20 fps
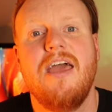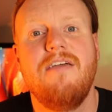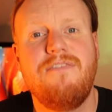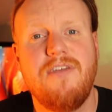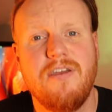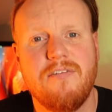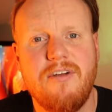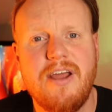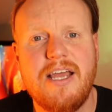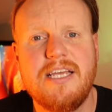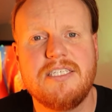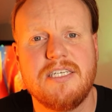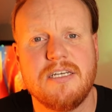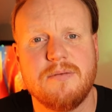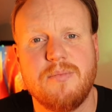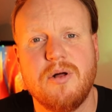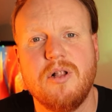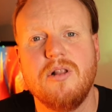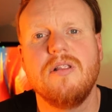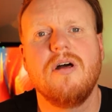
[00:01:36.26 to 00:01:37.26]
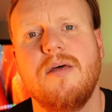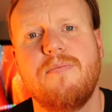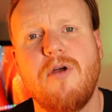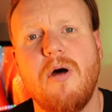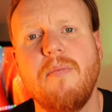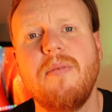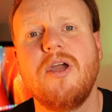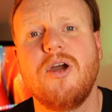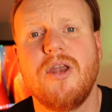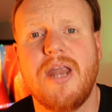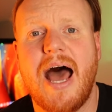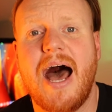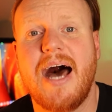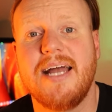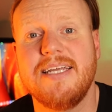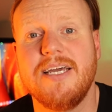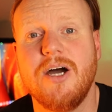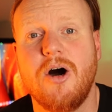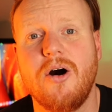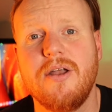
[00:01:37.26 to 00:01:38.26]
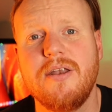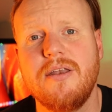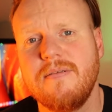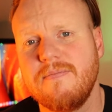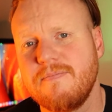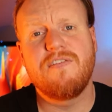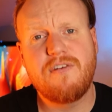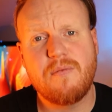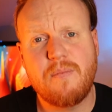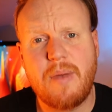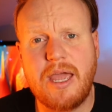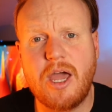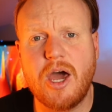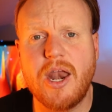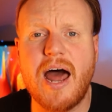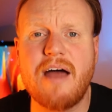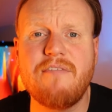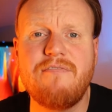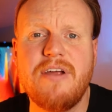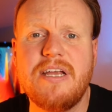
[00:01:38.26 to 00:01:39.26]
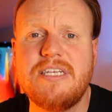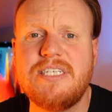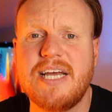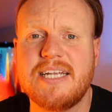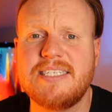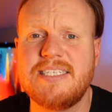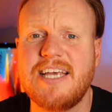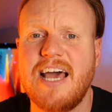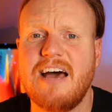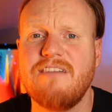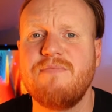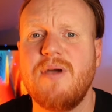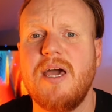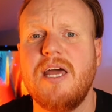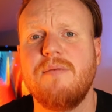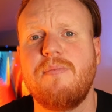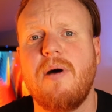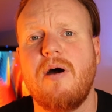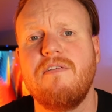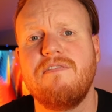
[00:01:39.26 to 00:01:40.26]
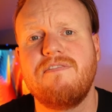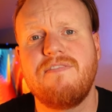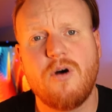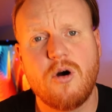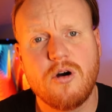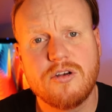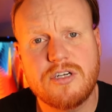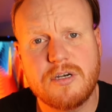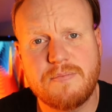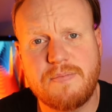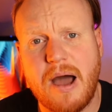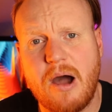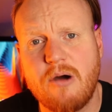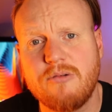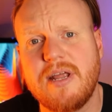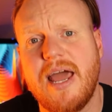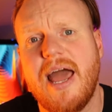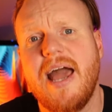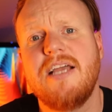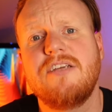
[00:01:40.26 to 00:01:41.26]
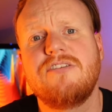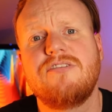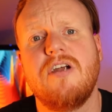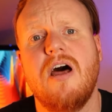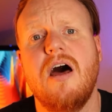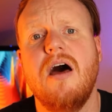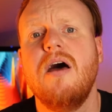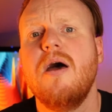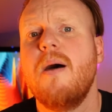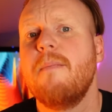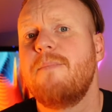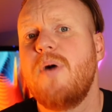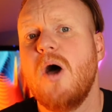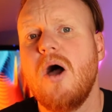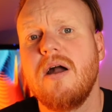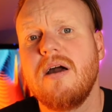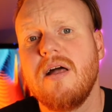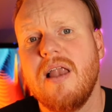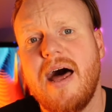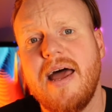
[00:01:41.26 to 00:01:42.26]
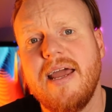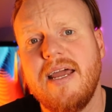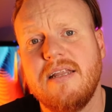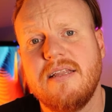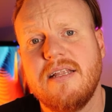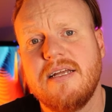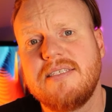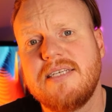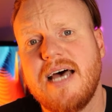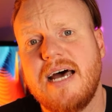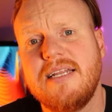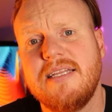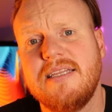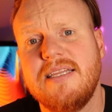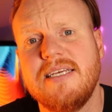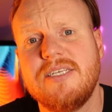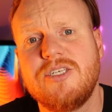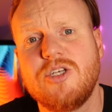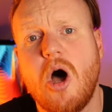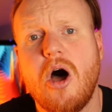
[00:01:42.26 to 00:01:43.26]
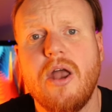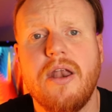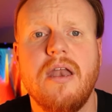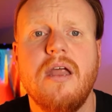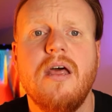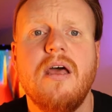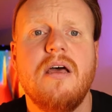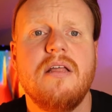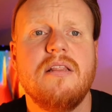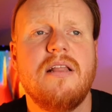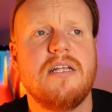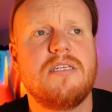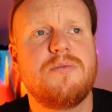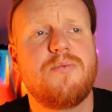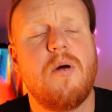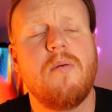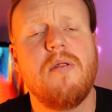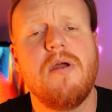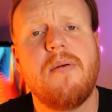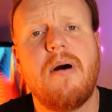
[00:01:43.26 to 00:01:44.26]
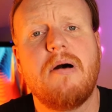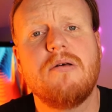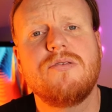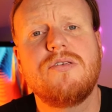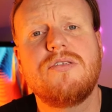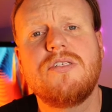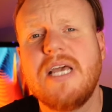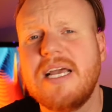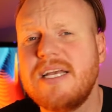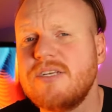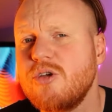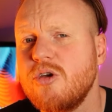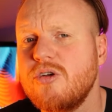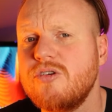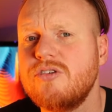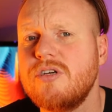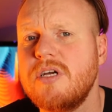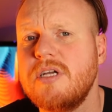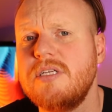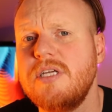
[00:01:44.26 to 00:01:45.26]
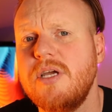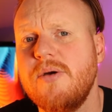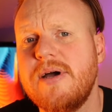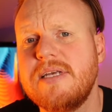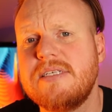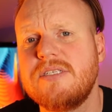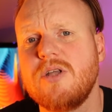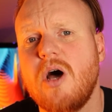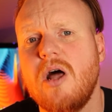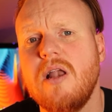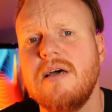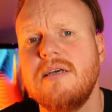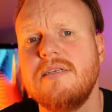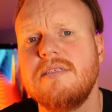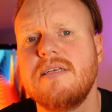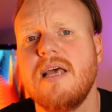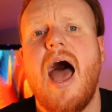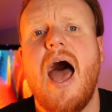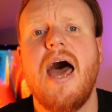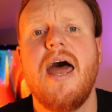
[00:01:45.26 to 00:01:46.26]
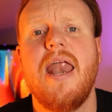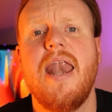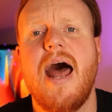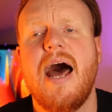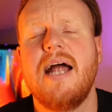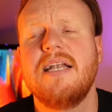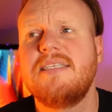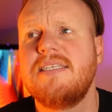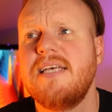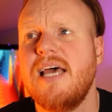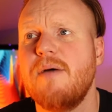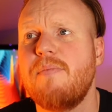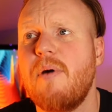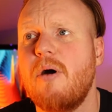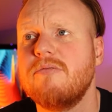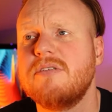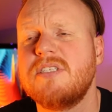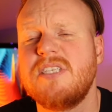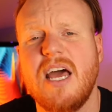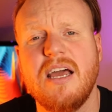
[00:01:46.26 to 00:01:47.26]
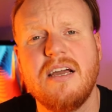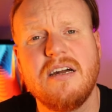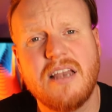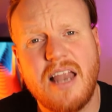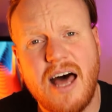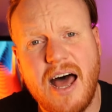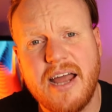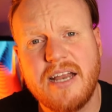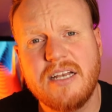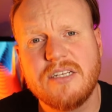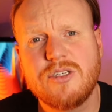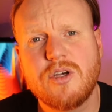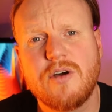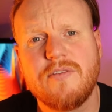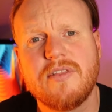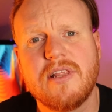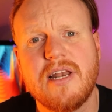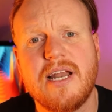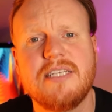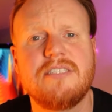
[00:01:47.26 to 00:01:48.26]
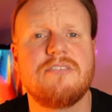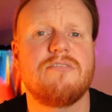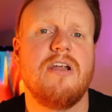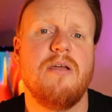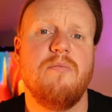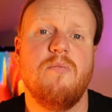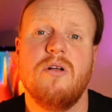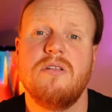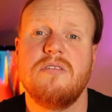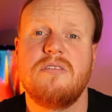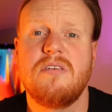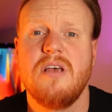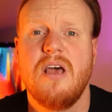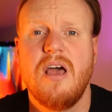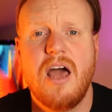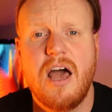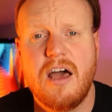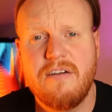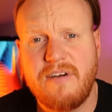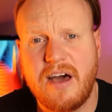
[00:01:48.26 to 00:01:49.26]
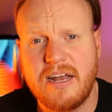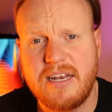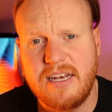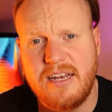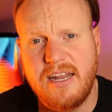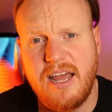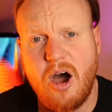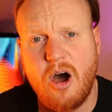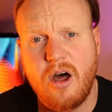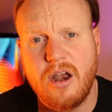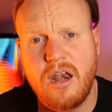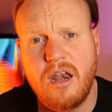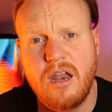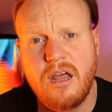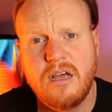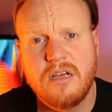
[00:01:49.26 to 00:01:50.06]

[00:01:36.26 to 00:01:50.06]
if you're reasonable, they're probably going to add it on. So for me, on average, I'd say I've made about £400 extra per client that's added this on. That's probably about $600 US. And I'd say about 10 clients over the last 3 months have added it on.